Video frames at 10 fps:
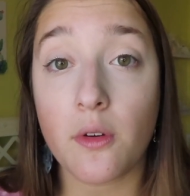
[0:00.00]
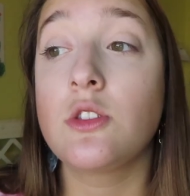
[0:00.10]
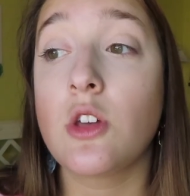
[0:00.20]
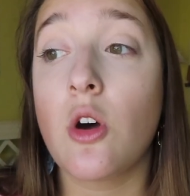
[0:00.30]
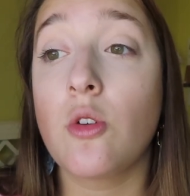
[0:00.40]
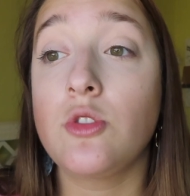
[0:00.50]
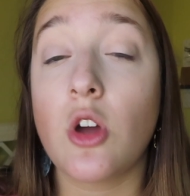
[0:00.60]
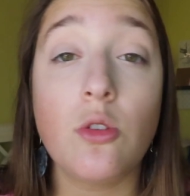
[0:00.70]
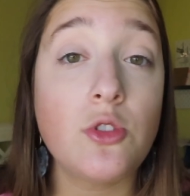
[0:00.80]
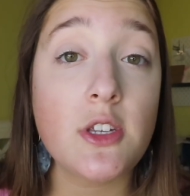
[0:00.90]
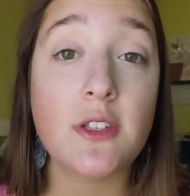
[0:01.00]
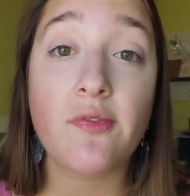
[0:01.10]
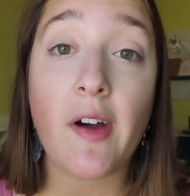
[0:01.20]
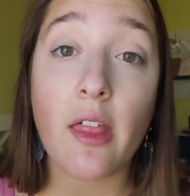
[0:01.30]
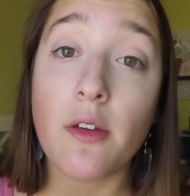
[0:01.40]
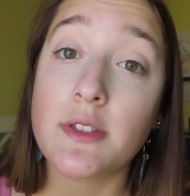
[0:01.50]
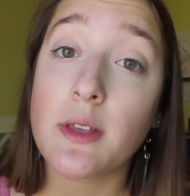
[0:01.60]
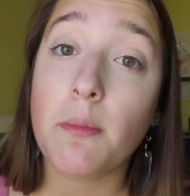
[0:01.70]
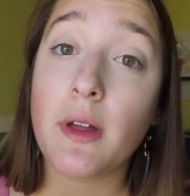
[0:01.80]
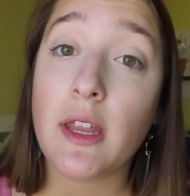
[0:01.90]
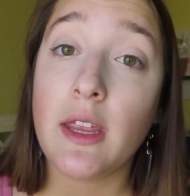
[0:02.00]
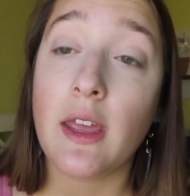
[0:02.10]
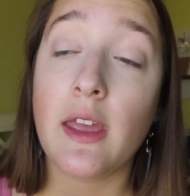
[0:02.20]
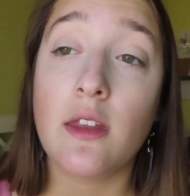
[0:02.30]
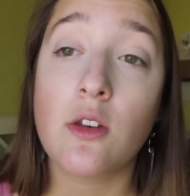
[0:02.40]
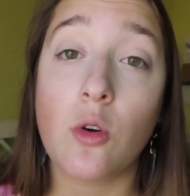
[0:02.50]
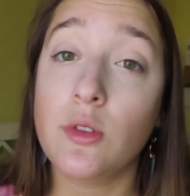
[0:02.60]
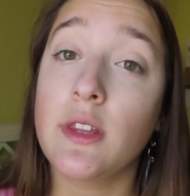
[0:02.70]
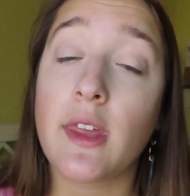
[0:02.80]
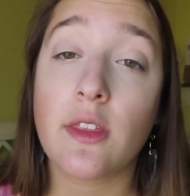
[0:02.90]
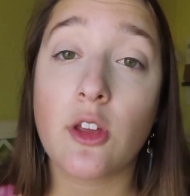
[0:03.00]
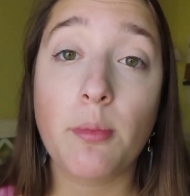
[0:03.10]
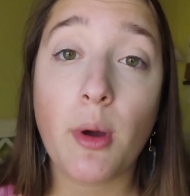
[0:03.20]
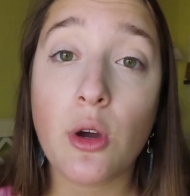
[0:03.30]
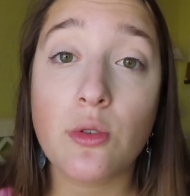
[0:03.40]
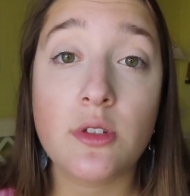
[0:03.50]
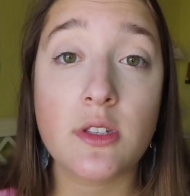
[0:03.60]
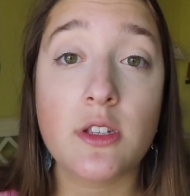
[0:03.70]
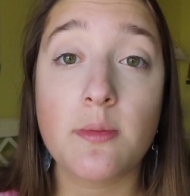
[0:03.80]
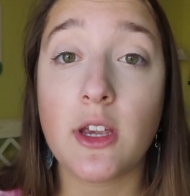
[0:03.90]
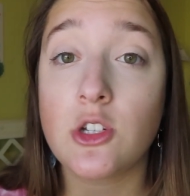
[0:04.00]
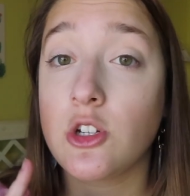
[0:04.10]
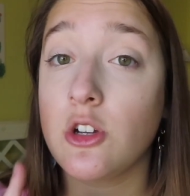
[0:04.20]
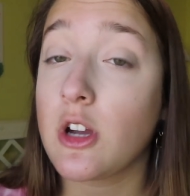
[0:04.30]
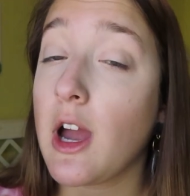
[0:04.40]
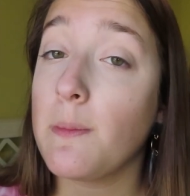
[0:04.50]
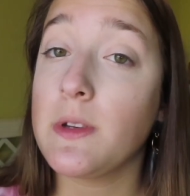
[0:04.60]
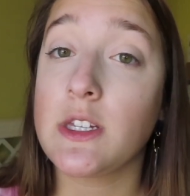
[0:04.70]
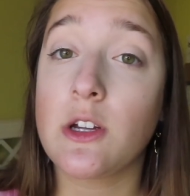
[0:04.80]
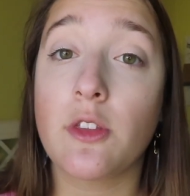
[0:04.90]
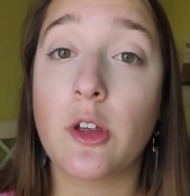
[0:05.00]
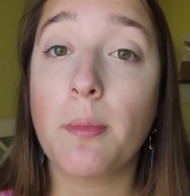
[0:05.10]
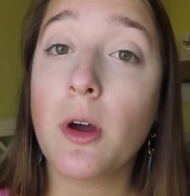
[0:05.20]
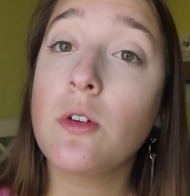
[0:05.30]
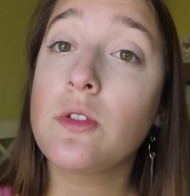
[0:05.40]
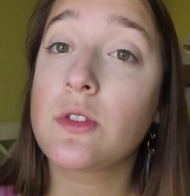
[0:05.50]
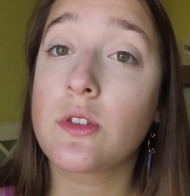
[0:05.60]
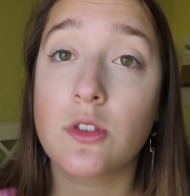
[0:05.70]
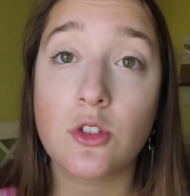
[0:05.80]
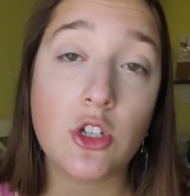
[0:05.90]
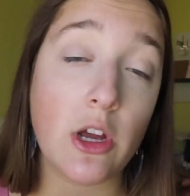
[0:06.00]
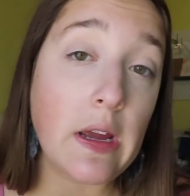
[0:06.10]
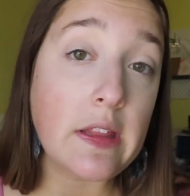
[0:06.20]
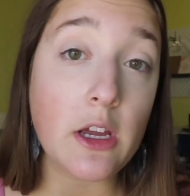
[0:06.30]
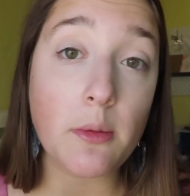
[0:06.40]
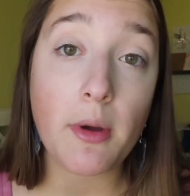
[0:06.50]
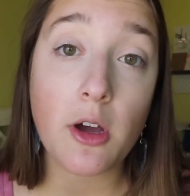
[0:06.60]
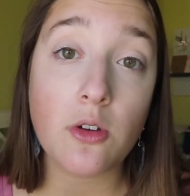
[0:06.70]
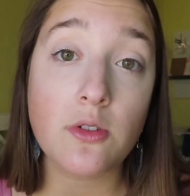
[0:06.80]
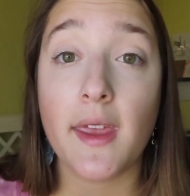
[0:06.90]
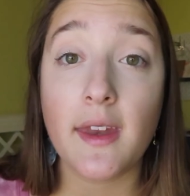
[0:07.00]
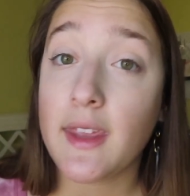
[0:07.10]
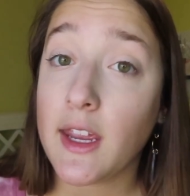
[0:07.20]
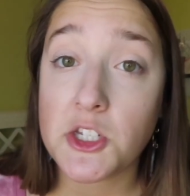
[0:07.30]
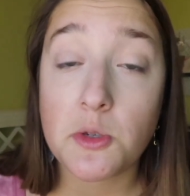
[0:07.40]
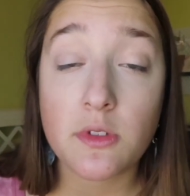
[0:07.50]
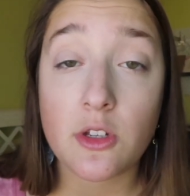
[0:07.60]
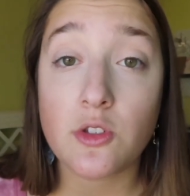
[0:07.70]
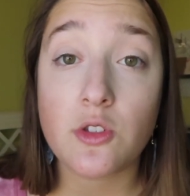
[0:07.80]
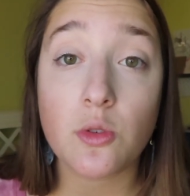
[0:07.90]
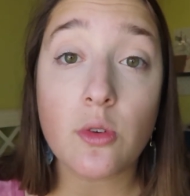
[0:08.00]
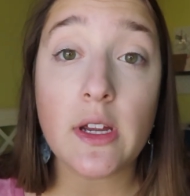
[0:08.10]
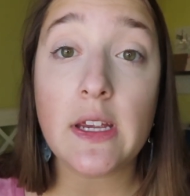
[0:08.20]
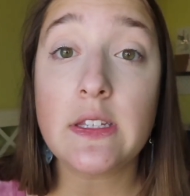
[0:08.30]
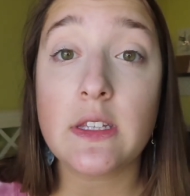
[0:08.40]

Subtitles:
So don't just follow somebody and only like their posts. Make sure you're commenting on their posts, sharing their posts, engaging with their stories.